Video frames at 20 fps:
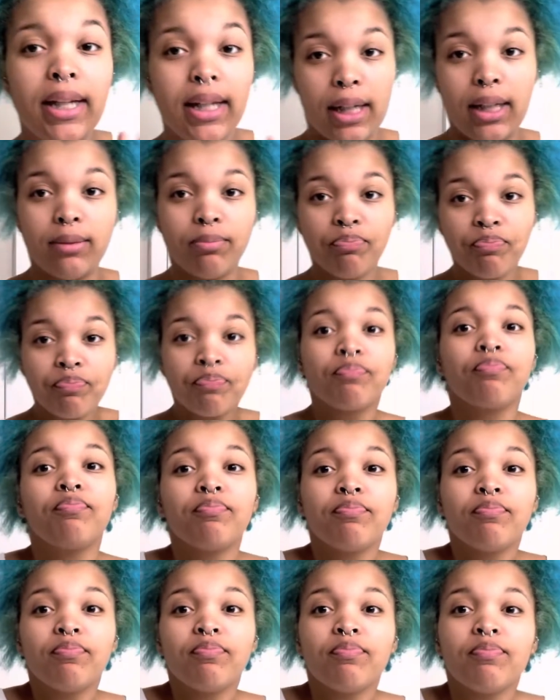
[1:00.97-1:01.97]
yeah,
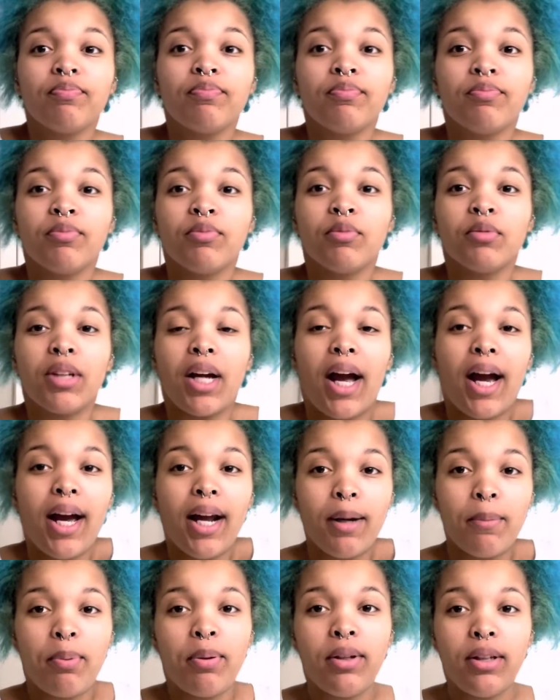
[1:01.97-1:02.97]
I
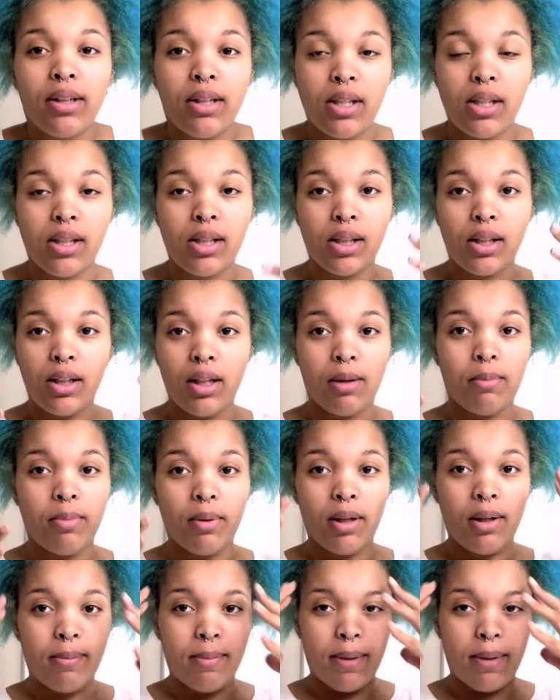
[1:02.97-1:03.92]
gotta put this slick bun